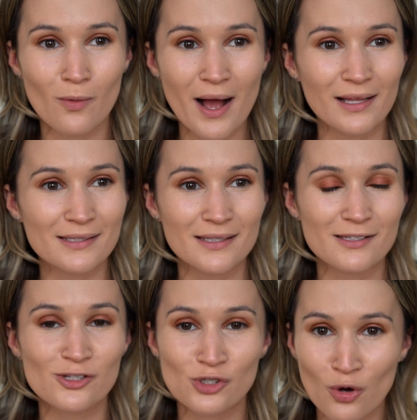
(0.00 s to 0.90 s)
a while
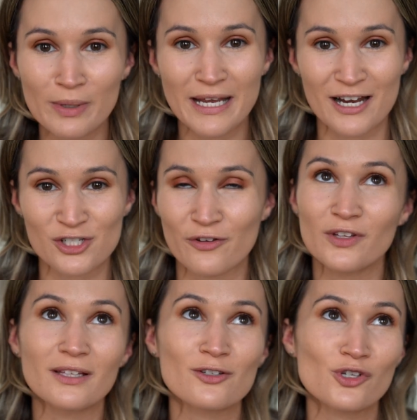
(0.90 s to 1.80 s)
since so many eyeshadow, I
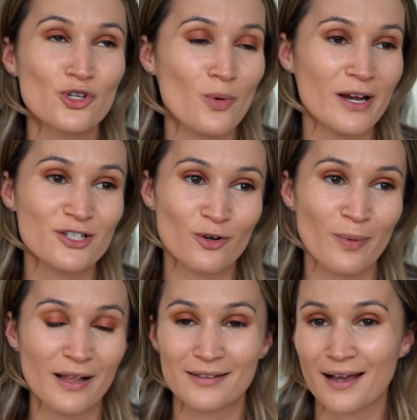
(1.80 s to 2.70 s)
feel like there's a new eyeshadow
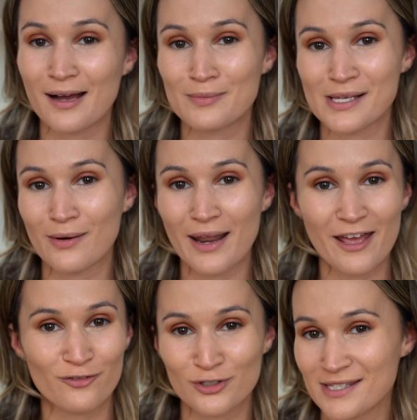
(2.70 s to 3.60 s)
palette that comes out
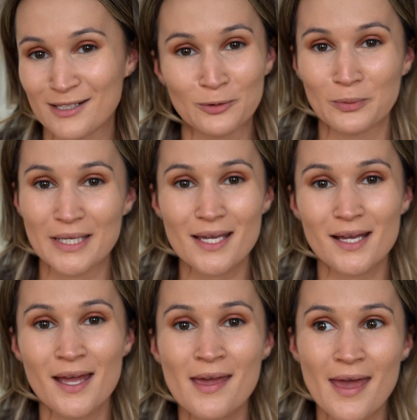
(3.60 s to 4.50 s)
every single
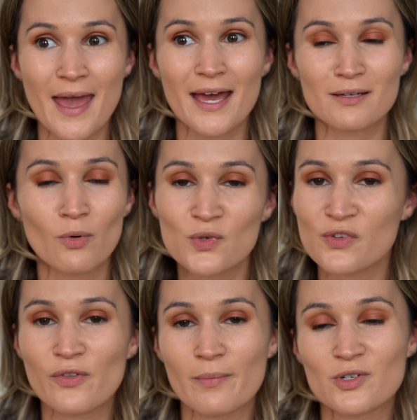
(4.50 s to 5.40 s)
week and most
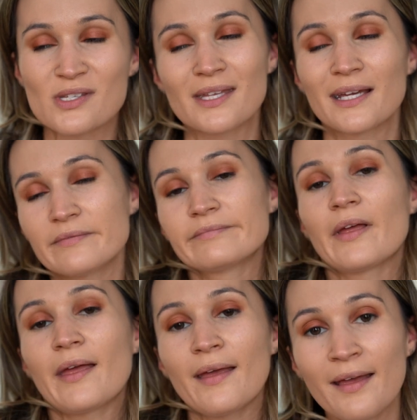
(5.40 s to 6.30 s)
of them just like
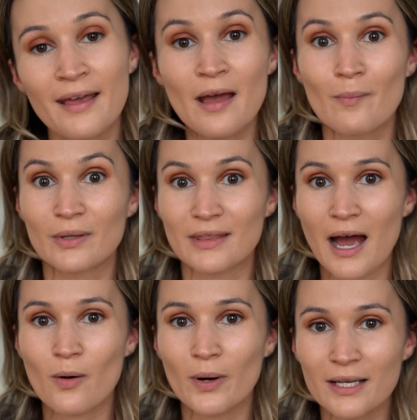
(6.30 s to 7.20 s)
meh. But
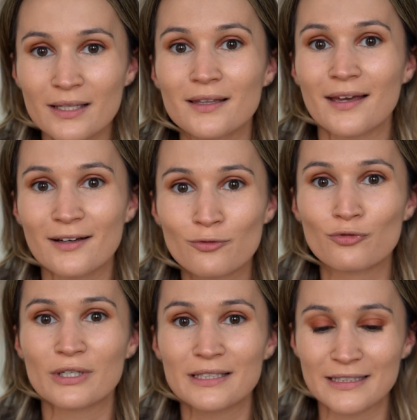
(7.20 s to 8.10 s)
that one like
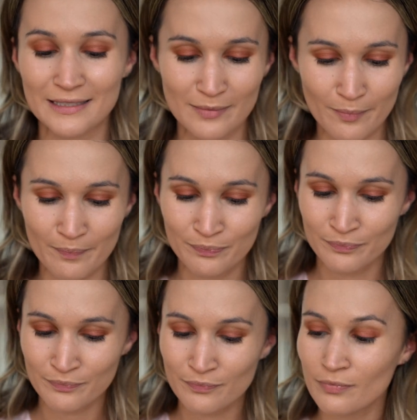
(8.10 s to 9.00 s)
really
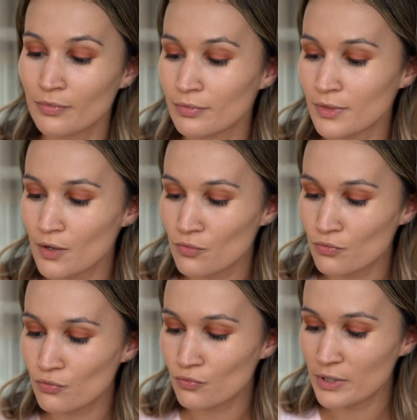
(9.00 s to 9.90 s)

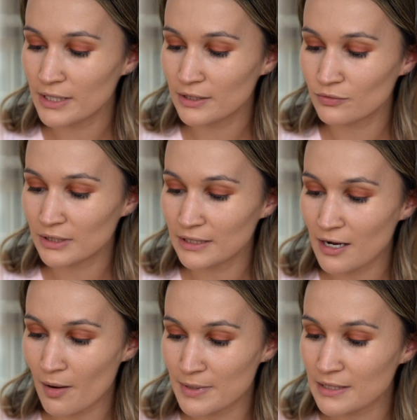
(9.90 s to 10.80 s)
really really
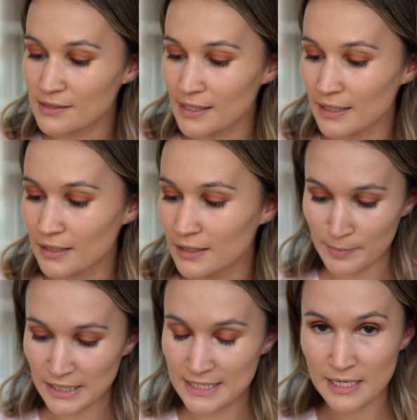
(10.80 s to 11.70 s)
got me excited.
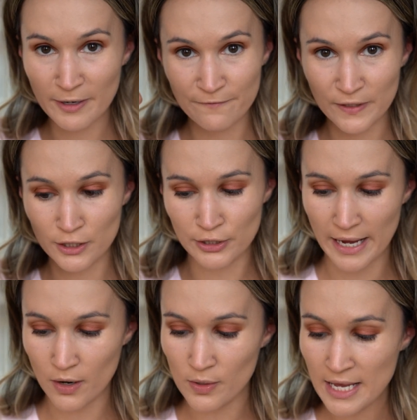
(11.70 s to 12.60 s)
I'm gonna take my finger
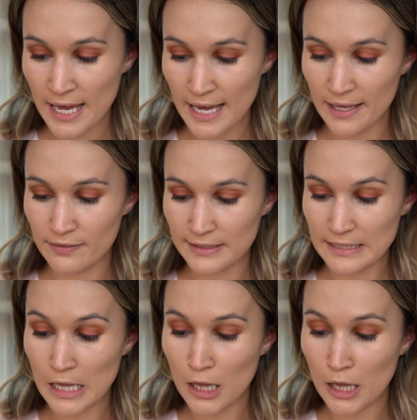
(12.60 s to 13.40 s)
now and the